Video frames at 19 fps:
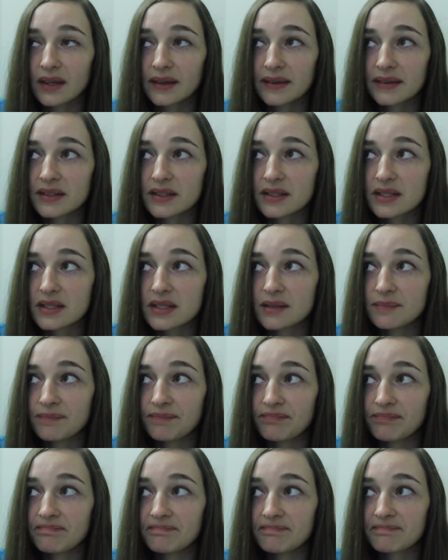and
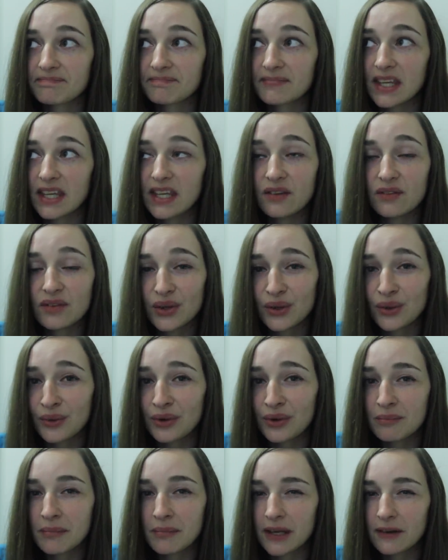even
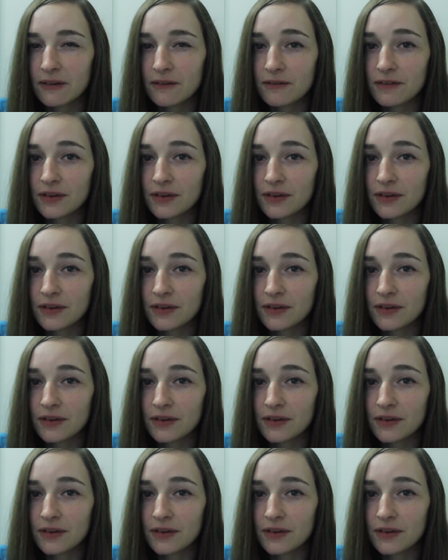though you might